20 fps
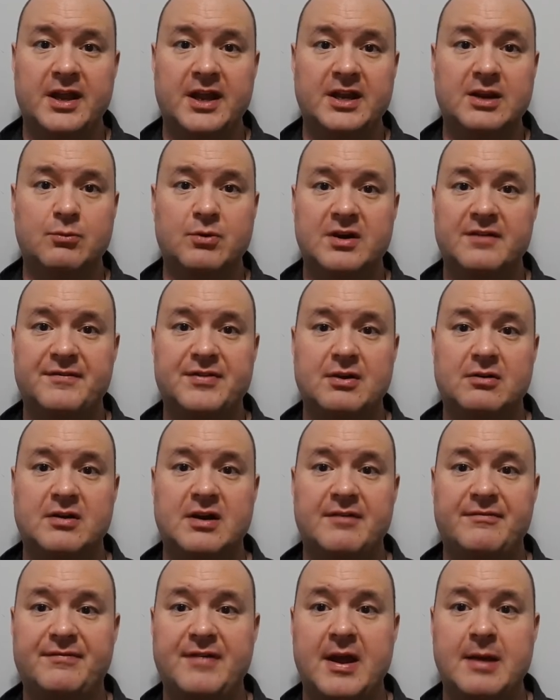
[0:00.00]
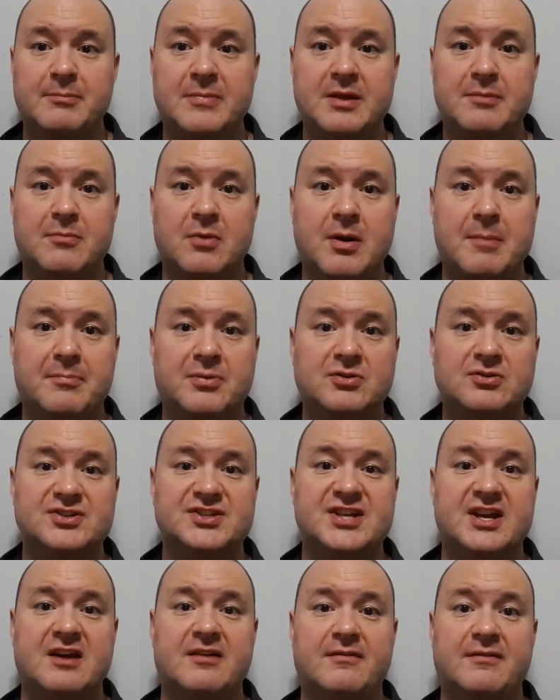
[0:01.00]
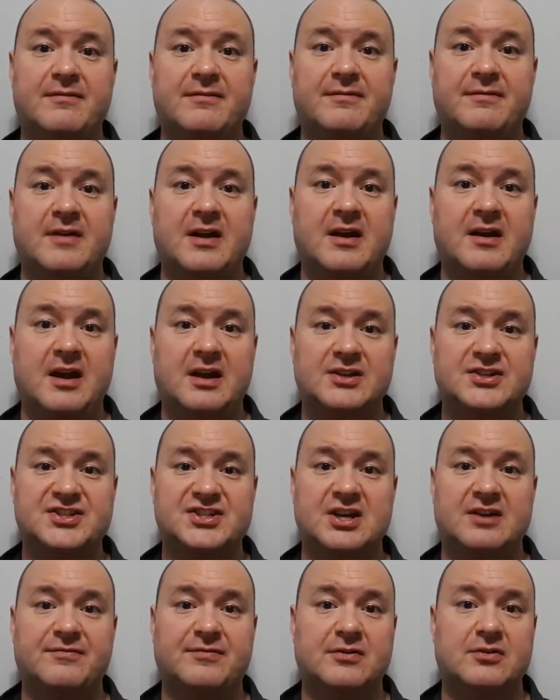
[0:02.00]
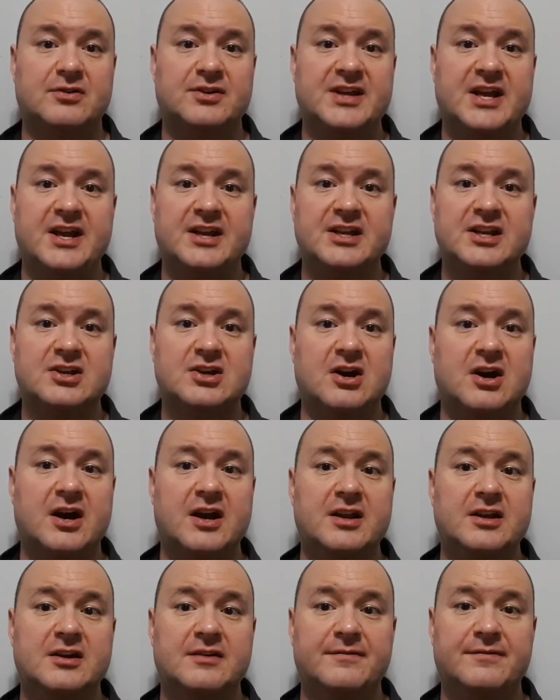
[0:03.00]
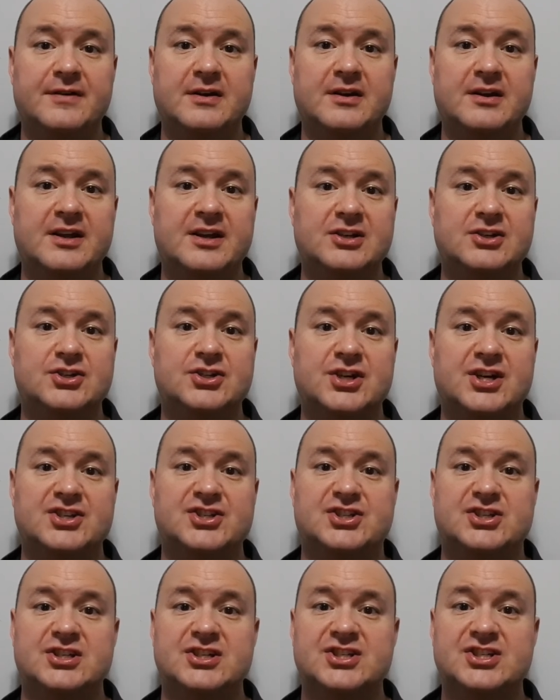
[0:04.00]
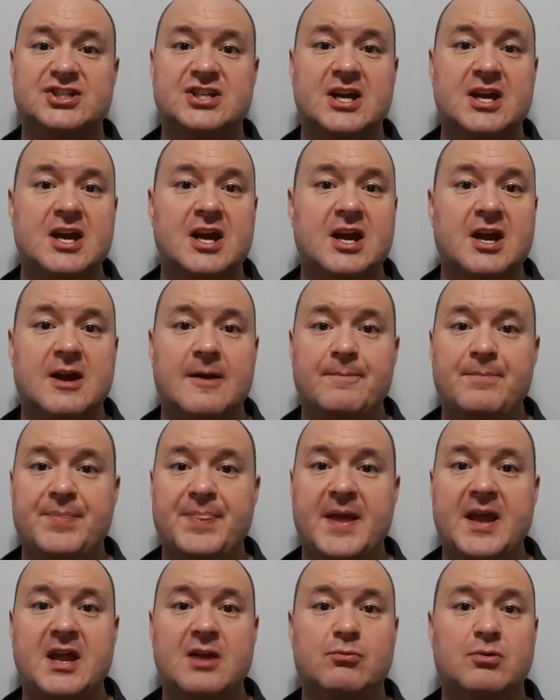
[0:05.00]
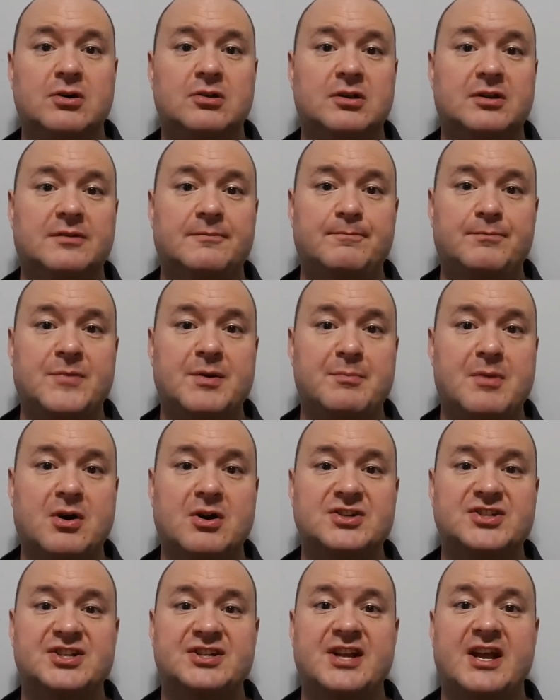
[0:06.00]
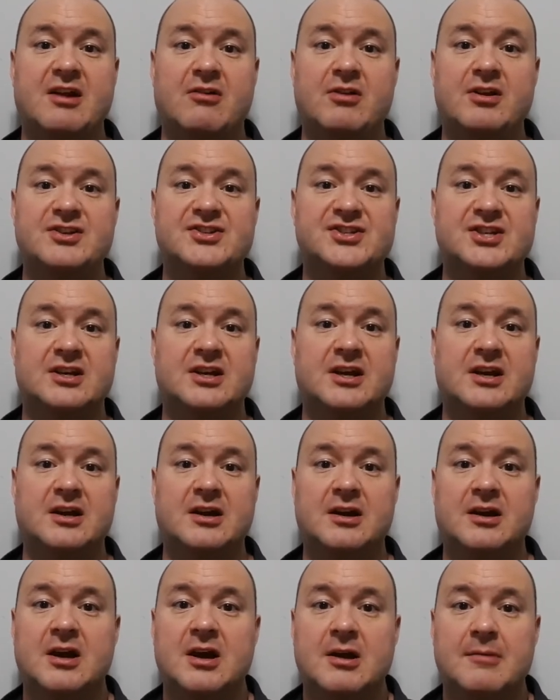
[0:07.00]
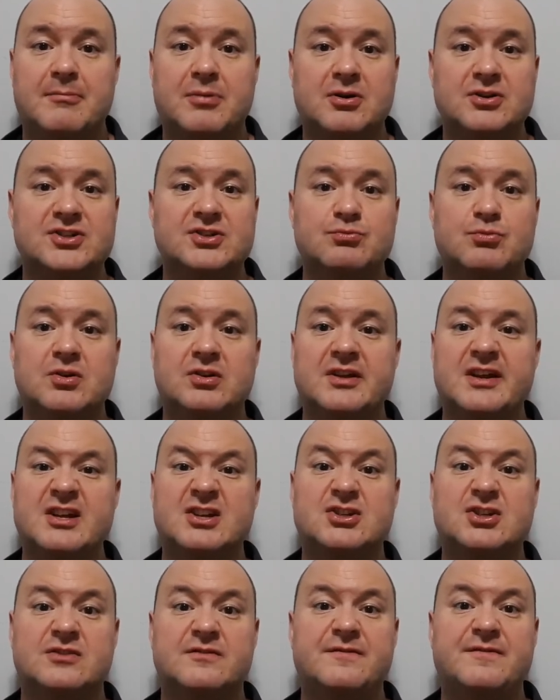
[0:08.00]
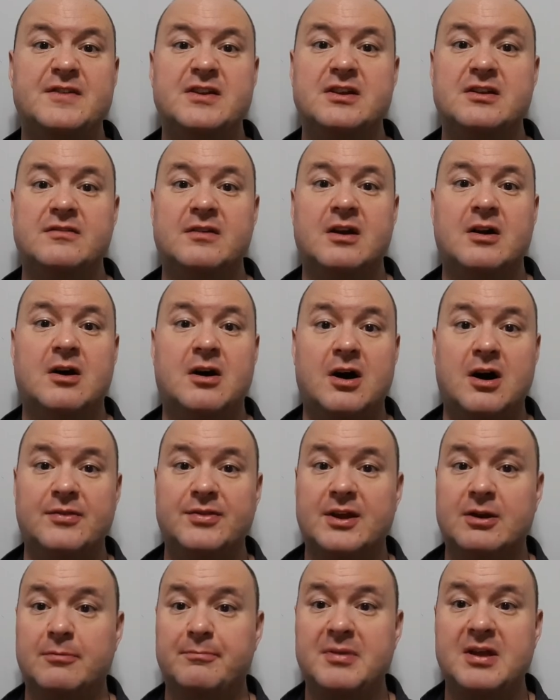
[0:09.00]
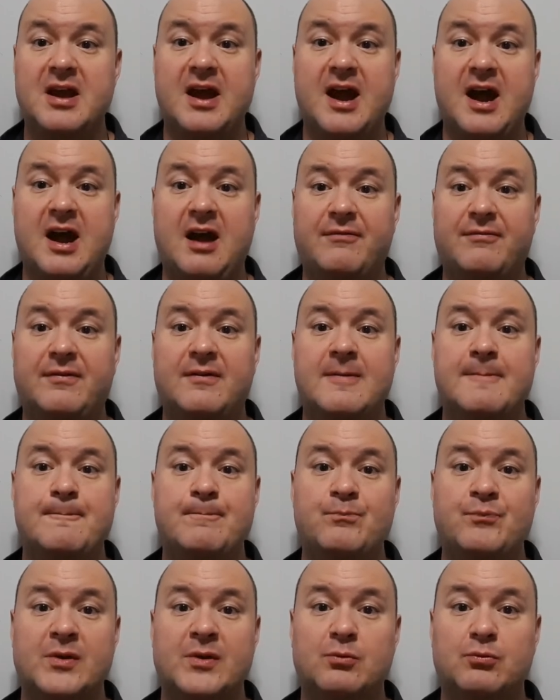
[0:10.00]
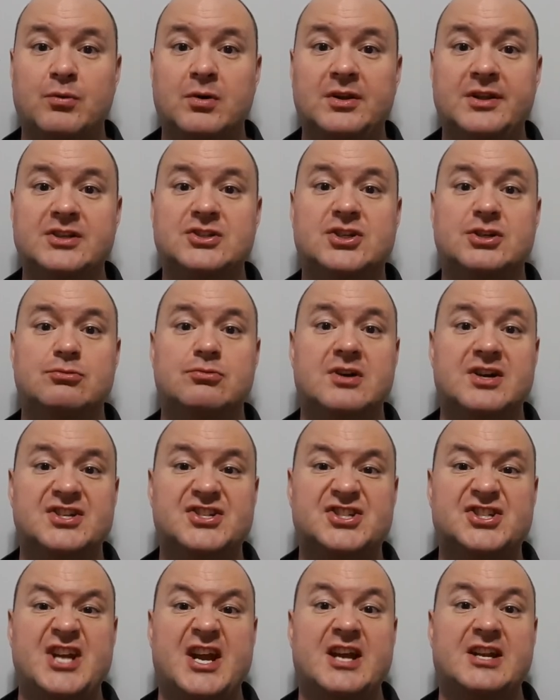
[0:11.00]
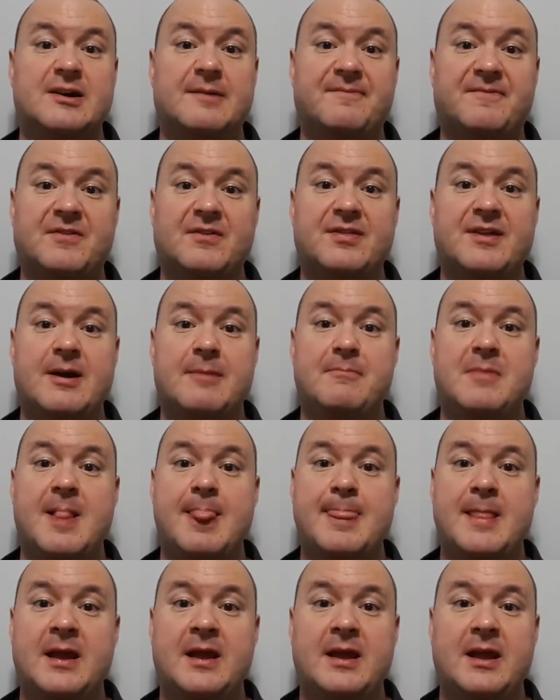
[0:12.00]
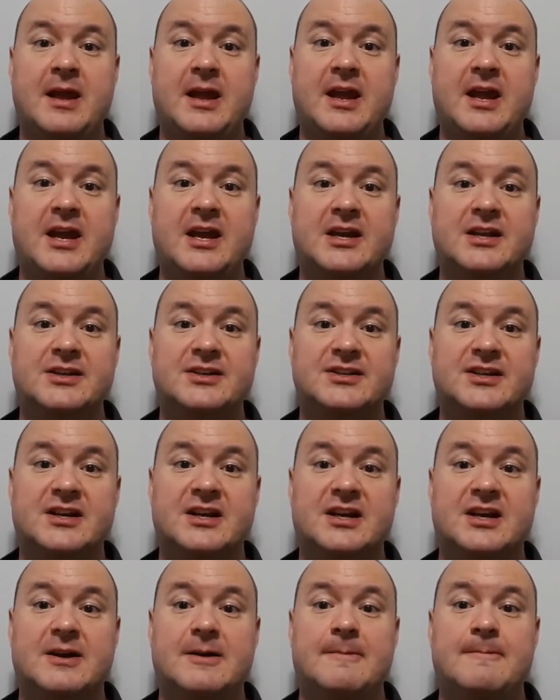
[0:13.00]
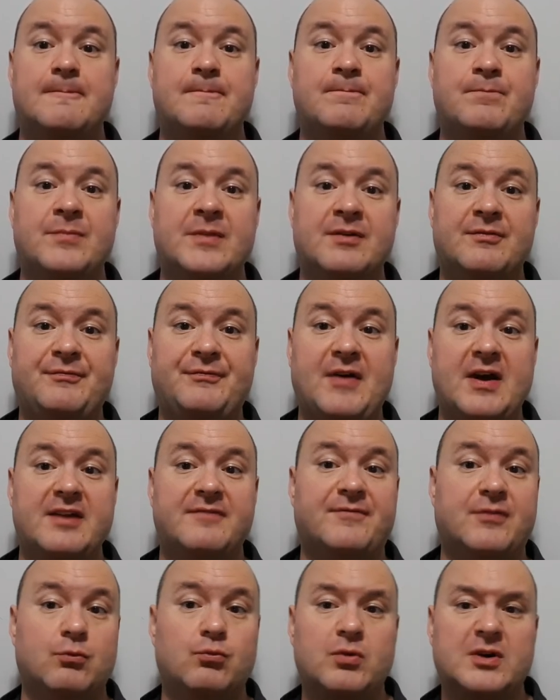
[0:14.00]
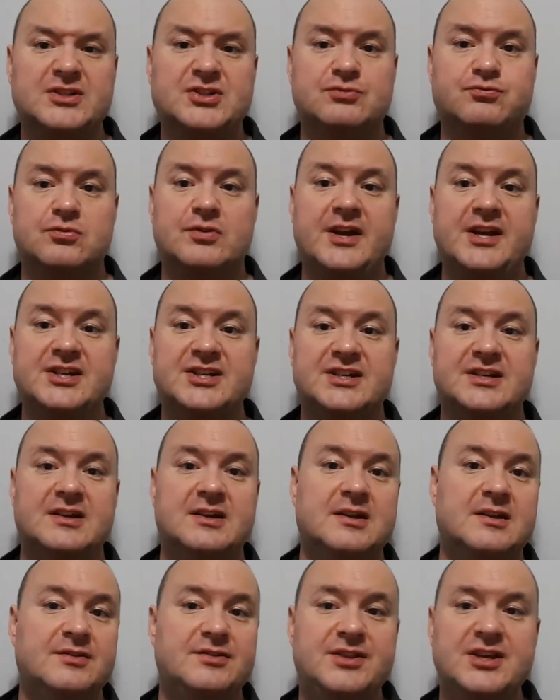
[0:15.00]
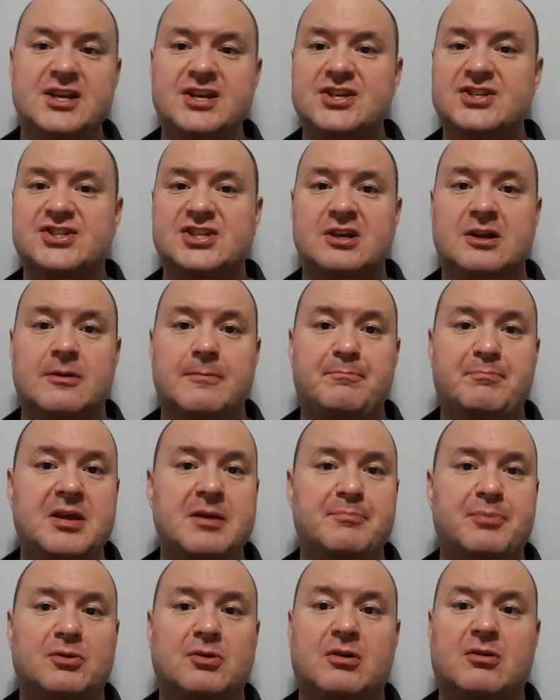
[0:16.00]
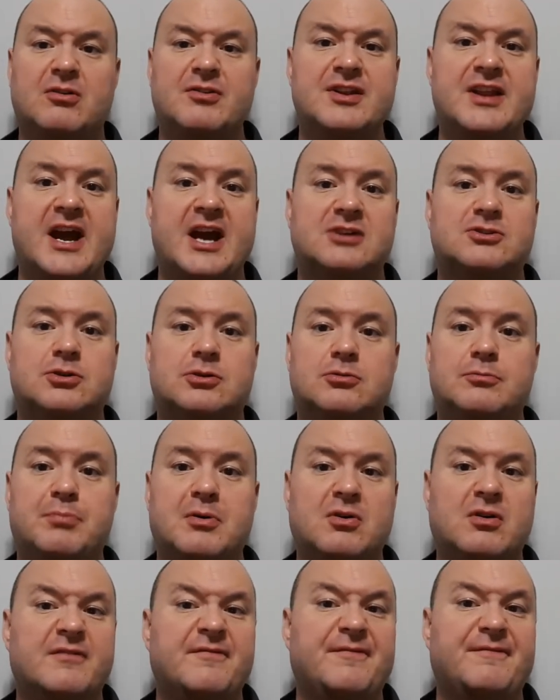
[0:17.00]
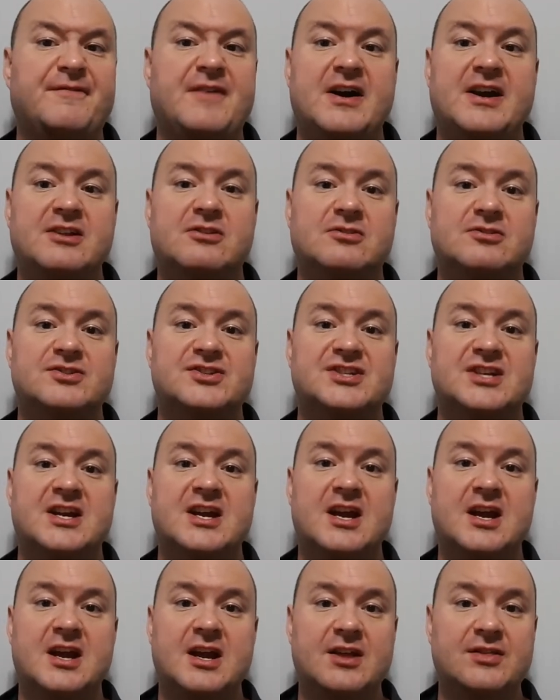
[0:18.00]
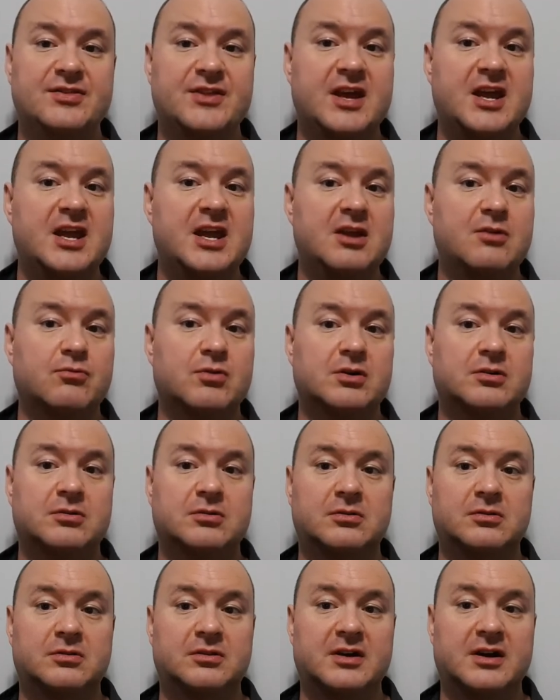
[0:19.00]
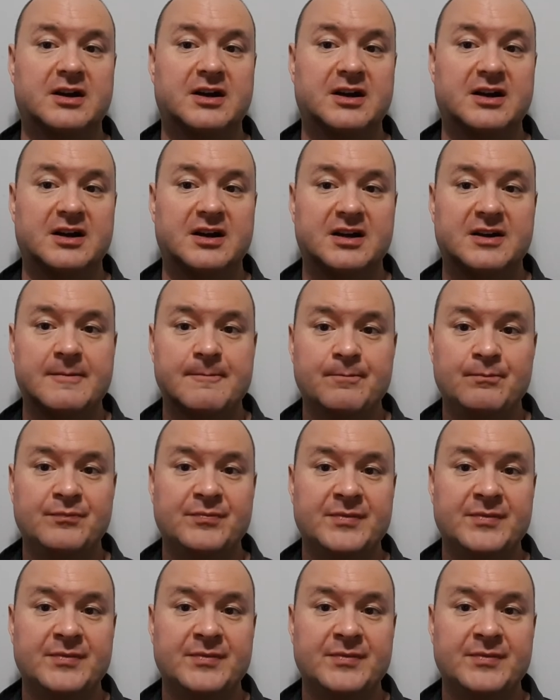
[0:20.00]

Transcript: any one of their family members have suffered any kind of injustice, they will, the Mars and Aries person will intervene on their behalf, willing to uh, stand up for them and uh, fight for what's right. These are people are natural born fighters. They will uh,